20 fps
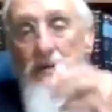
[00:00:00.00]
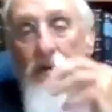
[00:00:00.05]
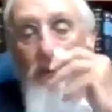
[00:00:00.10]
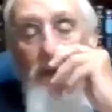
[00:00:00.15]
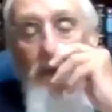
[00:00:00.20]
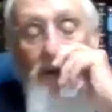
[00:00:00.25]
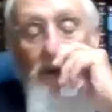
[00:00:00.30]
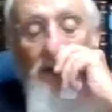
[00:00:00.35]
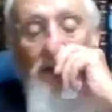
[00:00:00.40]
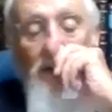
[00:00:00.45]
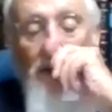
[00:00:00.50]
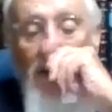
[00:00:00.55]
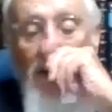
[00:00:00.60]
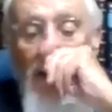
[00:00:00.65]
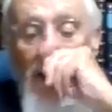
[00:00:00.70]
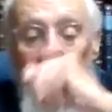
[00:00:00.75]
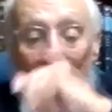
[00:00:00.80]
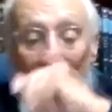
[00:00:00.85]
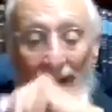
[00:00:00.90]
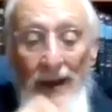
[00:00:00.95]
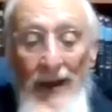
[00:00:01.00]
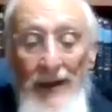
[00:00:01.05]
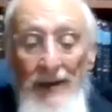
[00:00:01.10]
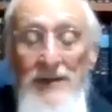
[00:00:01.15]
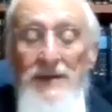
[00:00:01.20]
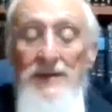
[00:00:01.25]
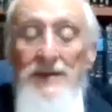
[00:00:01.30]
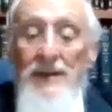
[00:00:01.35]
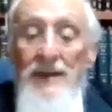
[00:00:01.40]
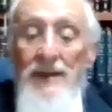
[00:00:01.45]
So this
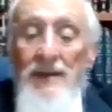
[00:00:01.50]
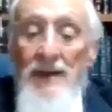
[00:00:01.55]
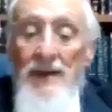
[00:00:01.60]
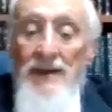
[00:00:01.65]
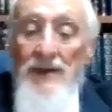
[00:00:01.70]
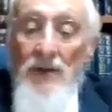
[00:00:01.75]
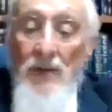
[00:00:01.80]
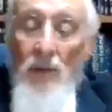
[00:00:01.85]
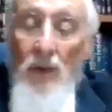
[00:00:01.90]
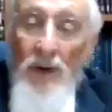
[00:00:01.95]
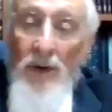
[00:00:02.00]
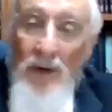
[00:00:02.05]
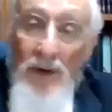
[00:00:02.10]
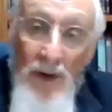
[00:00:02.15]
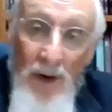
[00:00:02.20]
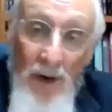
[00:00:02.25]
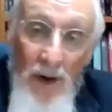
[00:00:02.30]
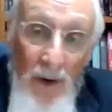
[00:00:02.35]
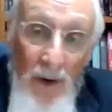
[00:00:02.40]
was what